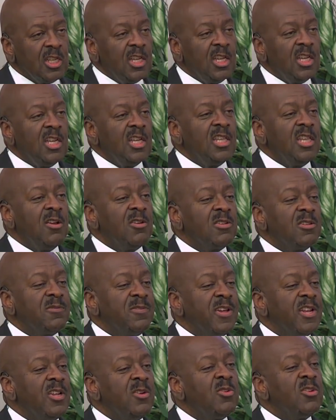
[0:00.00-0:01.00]
There was a
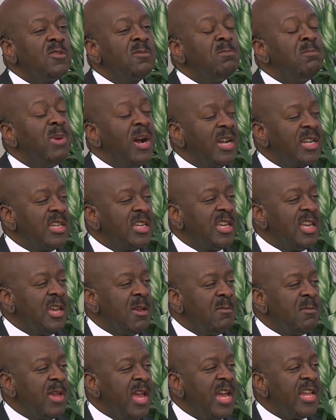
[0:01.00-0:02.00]
fellow who was bugging him,
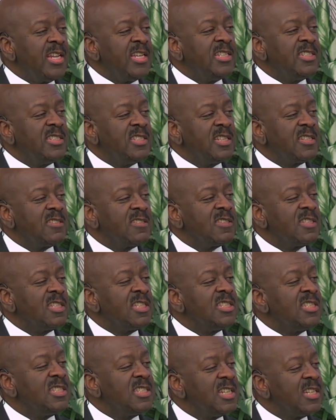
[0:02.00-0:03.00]
and he just, he
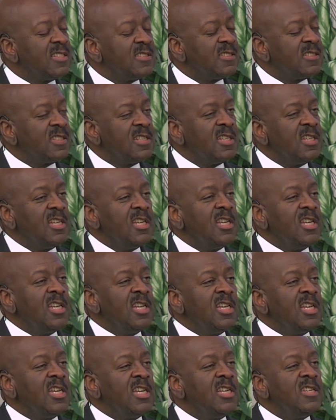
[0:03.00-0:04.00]
just,
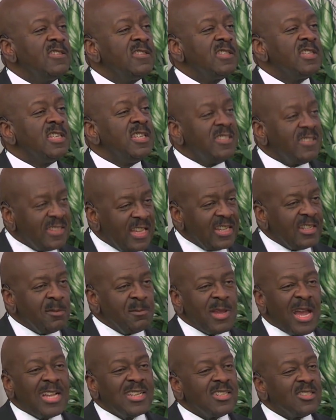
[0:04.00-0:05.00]
he, he said to me,
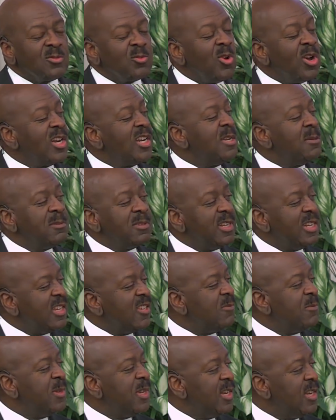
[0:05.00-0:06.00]
I just wanted him to leave
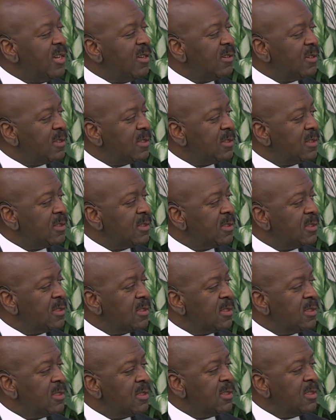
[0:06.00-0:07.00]
me alone.
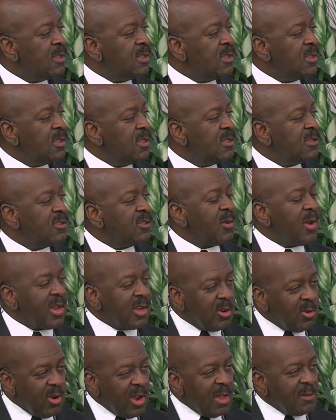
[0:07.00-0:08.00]
So I
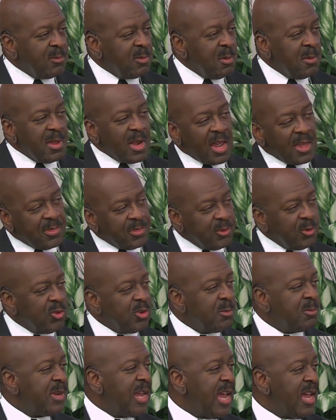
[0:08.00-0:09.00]
grabbed him and I threw him
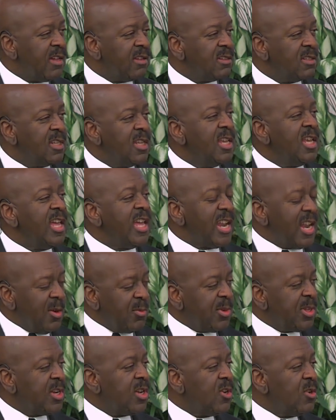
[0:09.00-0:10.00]
down, and I went
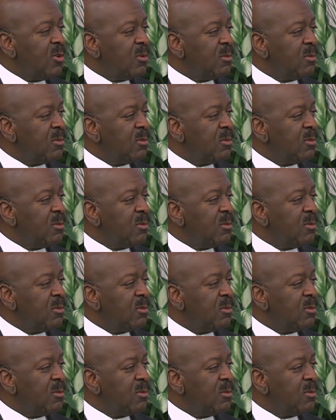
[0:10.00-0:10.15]
home.